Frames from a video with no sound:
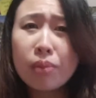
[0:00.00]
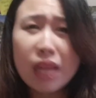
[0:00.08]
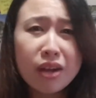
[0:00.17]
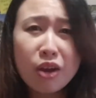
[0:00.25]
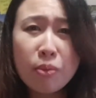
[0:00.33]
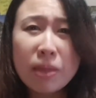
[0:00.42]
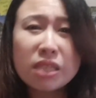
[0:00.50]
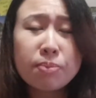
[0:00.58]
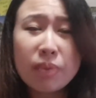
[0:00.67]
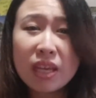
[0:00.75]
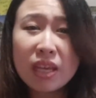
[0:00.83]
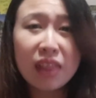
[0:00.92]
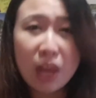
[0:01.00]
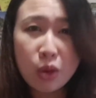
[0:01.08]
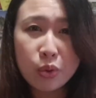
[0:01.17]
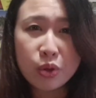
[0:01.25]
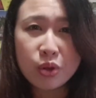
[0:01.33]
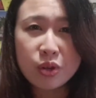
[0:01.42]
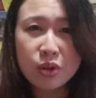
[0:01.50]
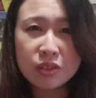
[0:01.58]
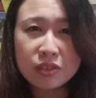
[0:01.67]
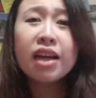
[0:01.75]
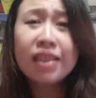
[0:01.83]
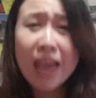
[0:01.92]
Play it on by speaking louder.
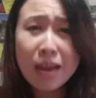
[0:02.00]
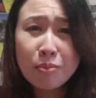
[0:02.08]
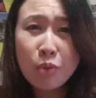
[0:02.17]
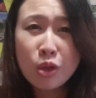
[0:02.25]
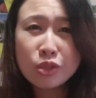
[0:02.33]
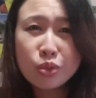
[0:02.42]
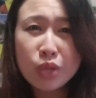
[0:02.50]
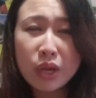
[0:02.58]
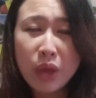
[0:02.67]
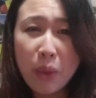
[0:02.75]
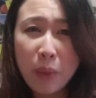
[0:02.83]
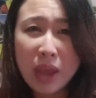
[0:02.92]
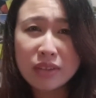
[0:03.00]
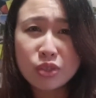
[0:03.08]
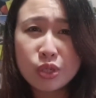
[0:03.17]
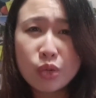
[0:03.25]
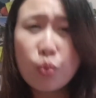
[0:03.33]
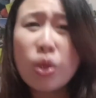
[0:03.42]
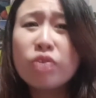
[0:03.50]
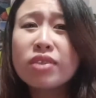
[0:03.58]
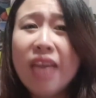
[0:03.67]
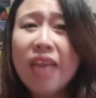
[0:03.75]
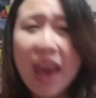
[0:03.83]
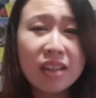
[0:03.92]
Get more into your character when you
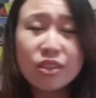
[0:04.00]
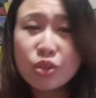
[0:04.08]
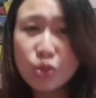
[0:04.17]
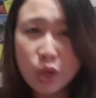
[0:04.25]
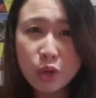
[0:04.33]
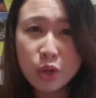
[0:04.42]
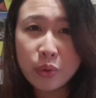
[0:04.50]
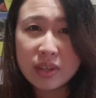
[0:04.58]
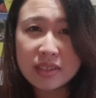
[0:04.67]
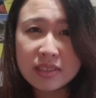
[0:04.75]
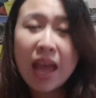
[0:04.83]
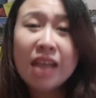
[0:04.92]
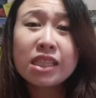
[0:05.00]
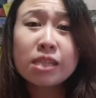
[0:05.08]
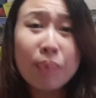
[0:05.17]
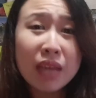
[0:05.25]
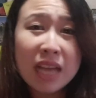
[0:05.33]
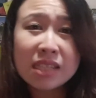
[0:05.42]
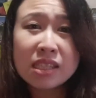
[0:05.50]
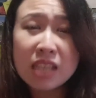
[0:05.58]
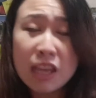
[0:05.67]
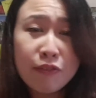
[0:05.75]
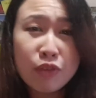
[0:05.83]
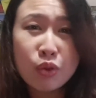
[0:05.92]
tell a story, and speak as
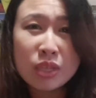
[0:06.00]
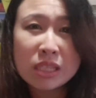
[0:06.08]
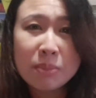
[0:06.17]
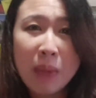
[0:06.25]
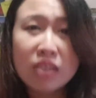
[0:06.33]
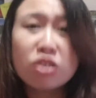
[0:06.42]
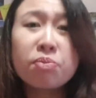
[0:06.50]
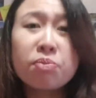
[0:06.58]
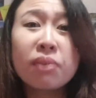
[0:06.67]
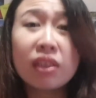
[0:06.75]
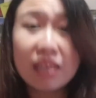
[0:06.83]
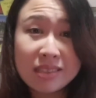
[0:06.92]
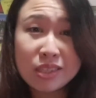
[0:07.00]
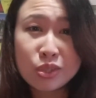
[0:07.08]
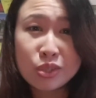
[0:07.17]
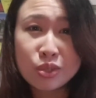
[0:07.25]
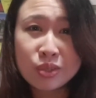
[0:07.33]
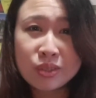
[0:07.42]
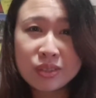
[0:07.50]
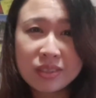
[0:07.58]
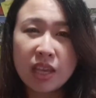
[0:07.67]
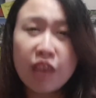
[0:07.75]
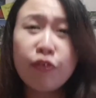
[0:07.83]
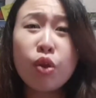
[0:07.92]
if you expect to be listened to.
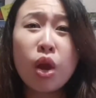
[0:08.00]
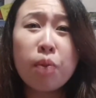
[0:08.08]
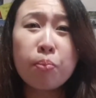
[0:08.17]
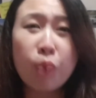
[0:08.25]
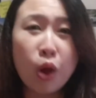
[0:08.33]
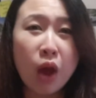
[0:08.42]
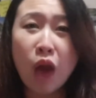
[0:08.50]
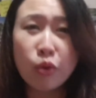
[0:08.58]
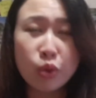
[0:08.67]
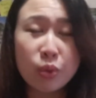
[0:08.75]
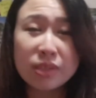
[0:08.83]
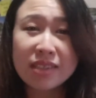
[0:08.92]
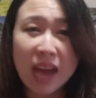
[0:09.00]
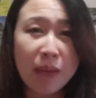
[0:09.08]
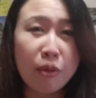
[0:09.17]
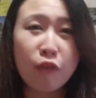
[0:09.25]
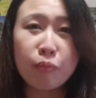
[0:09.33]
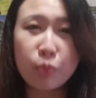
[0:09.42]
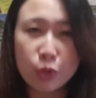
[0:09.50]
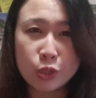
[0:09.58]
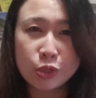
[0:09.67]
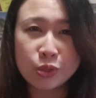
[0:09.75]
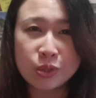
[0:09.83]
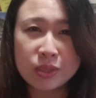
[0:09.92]
If you are a more outgoing type of
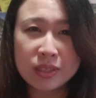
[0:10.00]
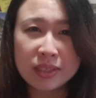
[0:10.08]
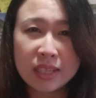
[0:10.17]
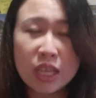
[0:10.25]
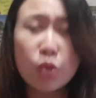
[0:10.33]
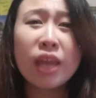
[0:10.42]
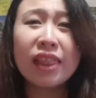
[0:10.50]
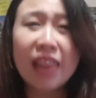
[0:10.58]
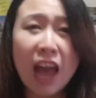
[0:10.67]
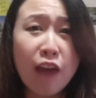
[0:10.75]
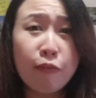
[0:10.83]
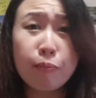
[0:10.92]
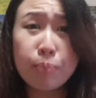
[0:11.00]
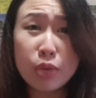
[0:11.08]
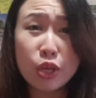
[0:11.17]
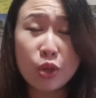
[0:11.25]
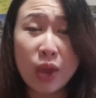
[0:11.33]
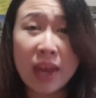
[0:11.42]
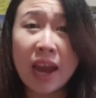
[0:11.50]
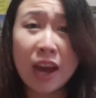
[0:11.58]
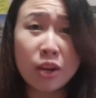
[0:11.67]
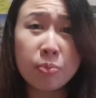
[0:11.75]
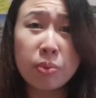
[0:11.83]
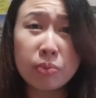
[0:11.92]
person, you can laugh bigger at
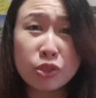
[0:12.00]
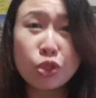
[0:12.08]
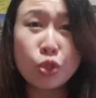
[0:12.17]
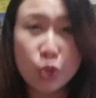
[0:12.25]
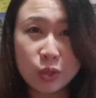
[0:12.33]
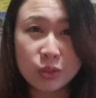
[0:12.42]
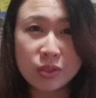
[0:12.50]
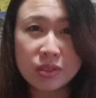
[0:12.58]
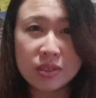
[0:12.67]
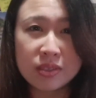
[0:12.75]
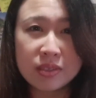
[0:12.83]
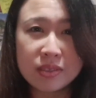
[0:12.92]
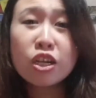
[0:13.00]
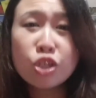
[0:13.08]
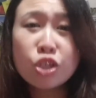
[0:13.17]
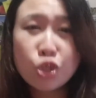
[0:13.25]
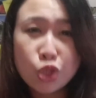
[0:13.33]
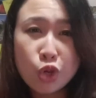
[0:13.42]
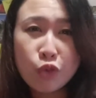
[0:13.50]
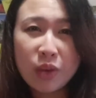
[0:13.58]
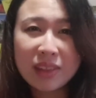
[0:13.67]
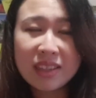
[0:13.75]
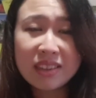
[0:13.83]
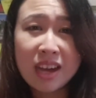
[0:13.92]
other people's jokes, show
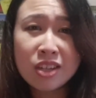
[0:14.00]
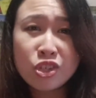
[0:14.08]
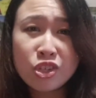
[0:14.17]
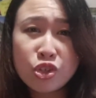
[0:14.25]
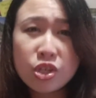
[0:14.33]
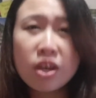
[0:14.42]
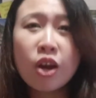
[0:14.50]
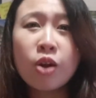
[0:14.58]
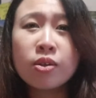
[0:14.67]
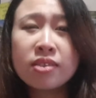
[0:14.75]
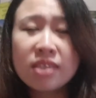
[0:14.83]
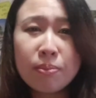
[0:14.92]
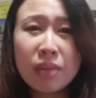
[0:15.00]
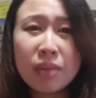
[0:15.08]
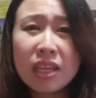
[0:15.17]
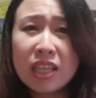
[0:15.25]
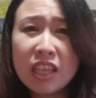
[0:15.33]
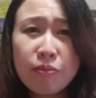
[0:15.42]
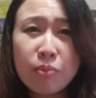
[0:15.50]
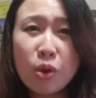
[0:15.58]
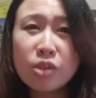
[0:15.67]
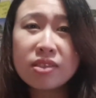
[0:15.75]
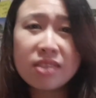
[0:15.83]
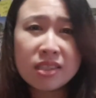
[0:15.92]
friendly touch, or simply give
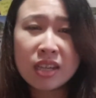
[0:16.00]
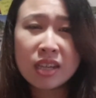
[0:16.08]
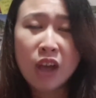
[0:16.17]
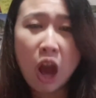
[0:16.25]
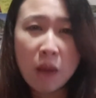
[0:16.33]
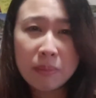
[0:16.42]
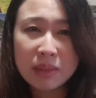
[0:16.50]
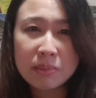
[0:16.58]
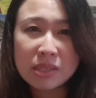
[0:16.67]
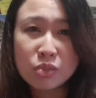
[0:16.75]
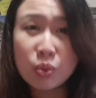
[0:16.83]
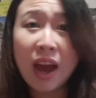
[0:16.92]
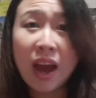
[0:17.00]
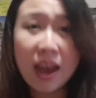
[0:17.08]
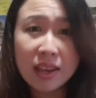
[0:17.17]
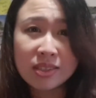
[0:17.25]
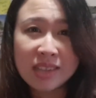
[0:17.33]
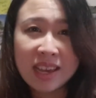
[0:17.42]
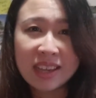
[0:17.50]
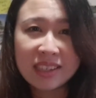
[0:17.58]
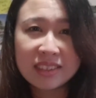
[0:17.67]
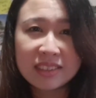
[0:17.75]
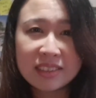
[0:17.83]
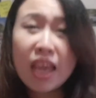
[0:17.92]
more sincere compliments with eye contact.
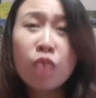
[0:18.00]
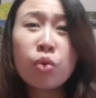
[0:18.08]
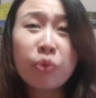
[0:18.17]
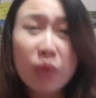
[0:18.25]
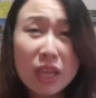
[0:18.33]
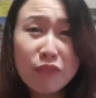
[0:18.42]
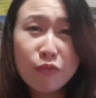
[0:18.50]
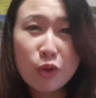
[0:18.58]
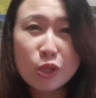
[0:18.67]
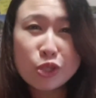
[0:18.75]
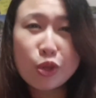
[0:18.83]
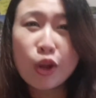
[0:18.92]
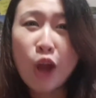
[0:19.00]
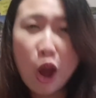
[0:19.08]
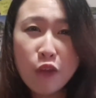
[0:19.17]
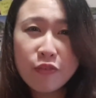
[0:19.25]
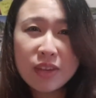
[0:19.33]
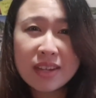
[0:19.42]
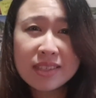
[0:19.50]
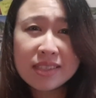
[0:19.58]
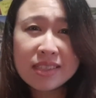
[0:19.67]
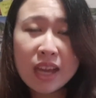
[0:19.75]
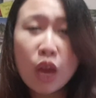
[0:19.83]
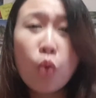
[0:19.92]
It will reinforce your
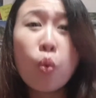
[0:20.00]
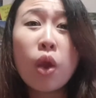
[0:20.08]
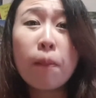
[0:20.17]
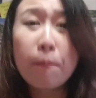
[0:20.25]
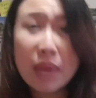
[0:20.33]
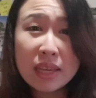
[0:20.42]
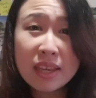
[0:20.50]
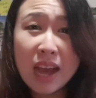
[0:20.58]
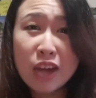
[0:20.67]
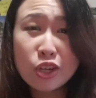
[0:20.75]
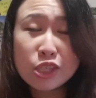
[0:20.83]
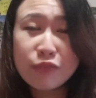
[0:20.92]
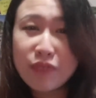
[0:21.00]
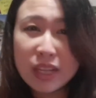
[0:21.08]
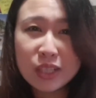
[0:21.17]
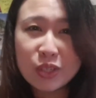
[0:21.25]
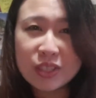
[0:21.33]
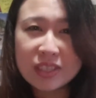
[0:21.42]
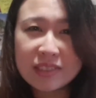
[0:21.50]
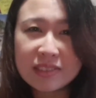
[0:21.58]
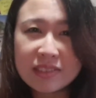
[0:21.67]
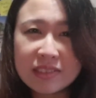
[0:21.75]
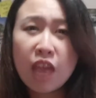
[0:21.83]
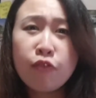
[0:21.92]
confidence while making others feel good.
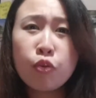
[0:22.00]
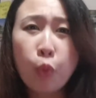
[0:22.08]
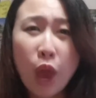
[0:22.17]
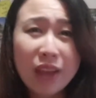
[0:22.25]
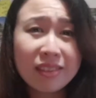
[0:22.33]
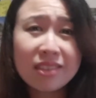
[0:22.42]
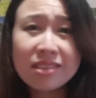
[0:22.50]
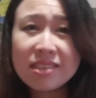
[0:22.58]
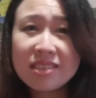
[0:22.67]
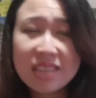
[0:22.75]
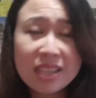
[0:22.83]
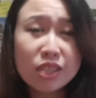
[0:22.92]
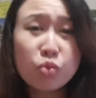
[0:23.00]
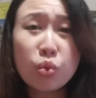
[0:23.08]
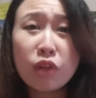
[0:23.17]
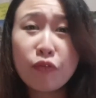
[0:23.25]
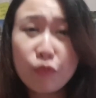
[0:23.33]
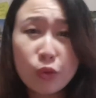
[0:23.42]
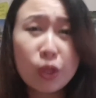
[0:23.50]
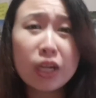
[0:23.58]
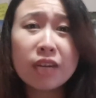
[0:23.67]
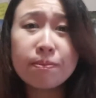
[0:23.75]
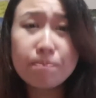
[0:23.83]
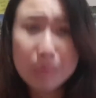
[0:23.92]
If you practice this with full
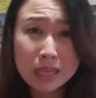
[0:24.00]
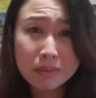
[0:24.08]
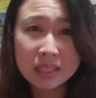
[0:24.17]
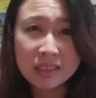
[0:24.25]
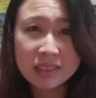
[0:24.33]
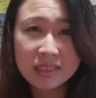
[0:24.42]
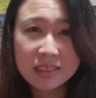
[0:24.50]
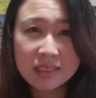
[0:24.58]
commitment,